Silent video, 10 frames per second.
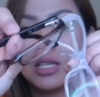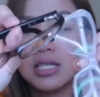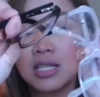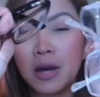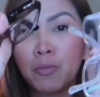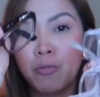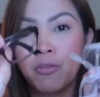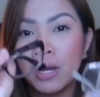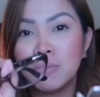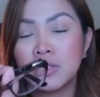this type of
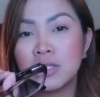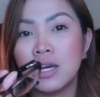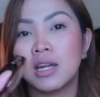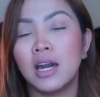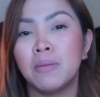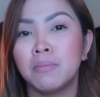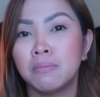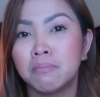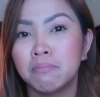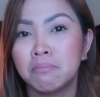frames that I'm
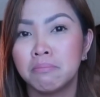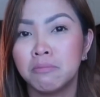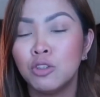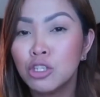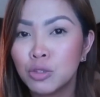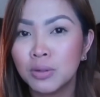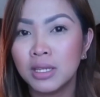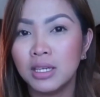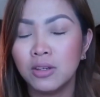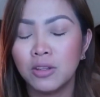
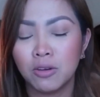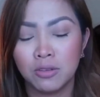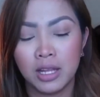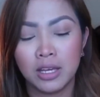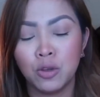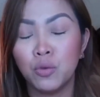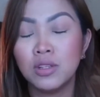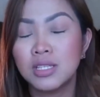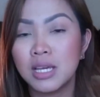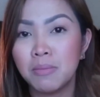usually, you know, like you
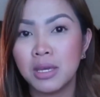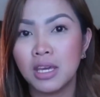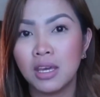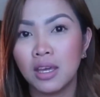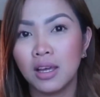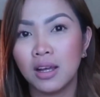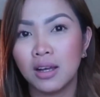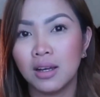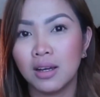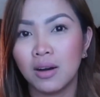will see me
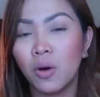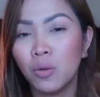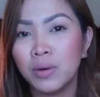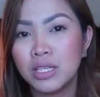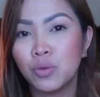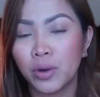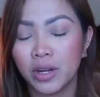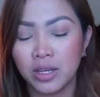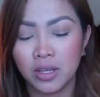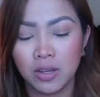always
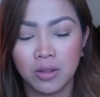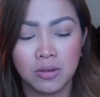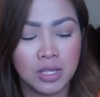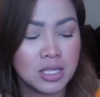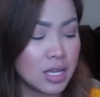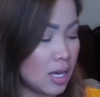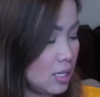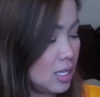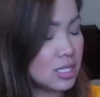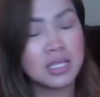wearing, you know, this
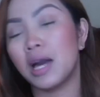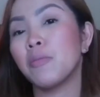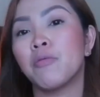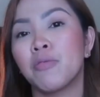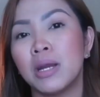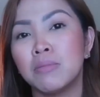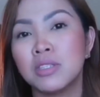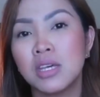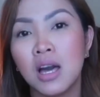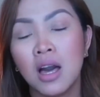this type of frames.
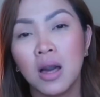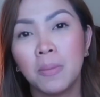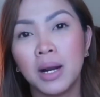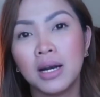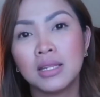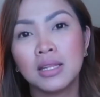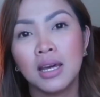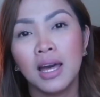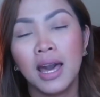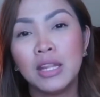But
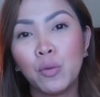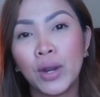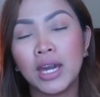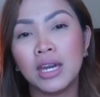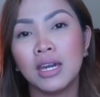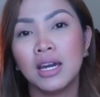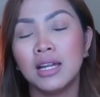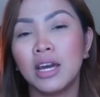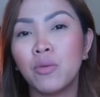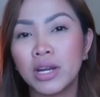anyway,
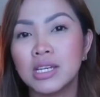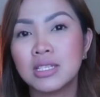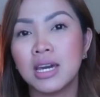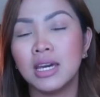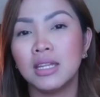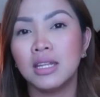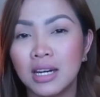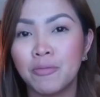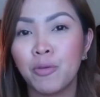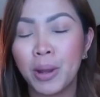like what I said,
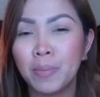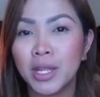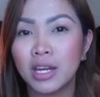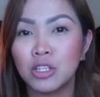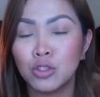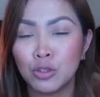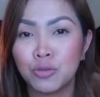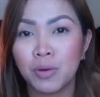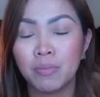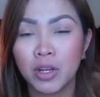the frame that I choose
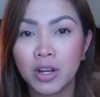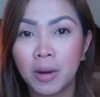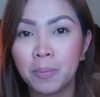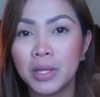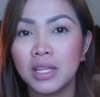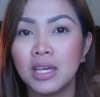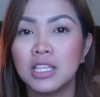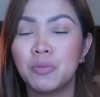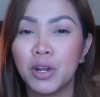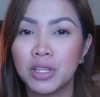from their company
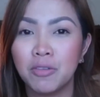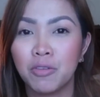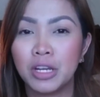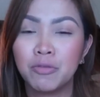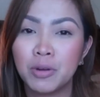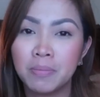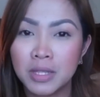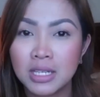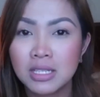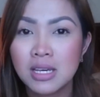is very different from
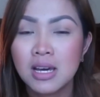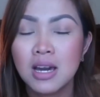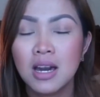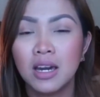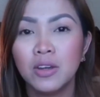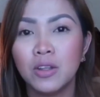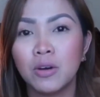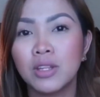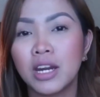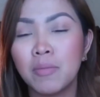this, you
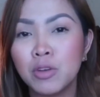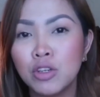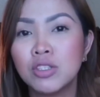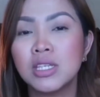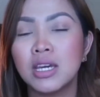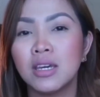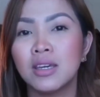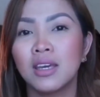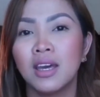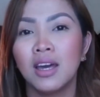know, that I'm
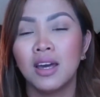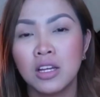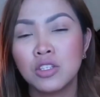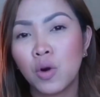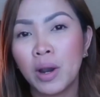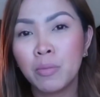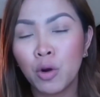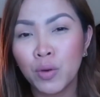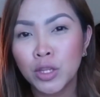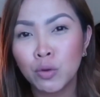using. So I'm
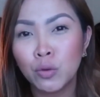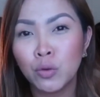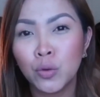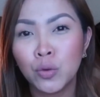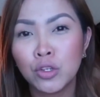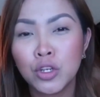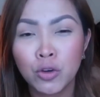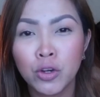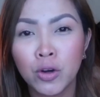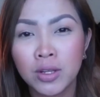going to show
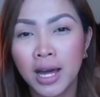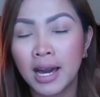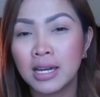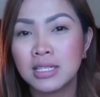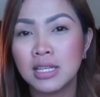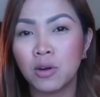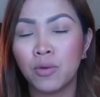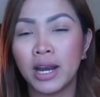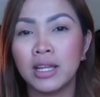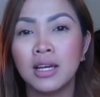you all guys in a
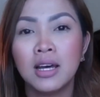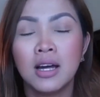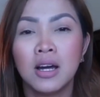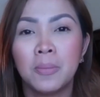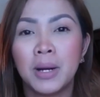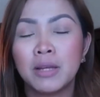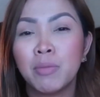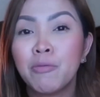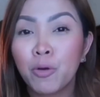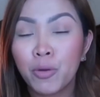while. But
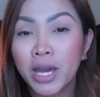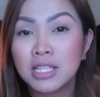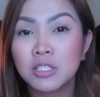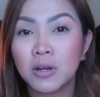before we get